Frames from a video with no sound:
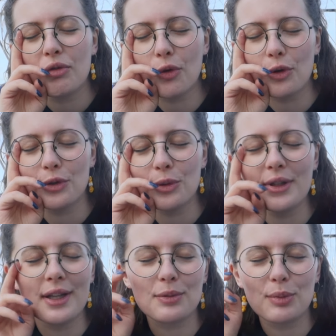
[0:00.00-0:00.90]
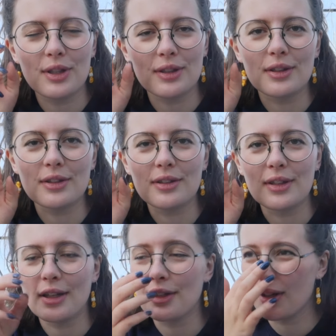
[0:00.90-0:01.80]
for doing this because I just
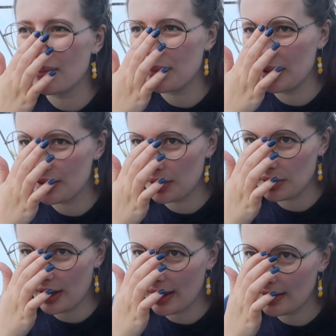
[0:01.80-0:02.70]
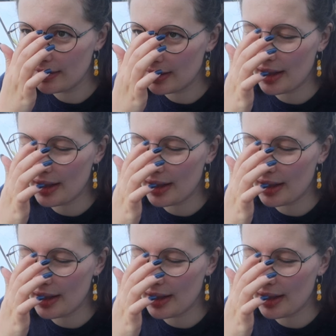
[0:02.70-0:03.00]
ended up being so tired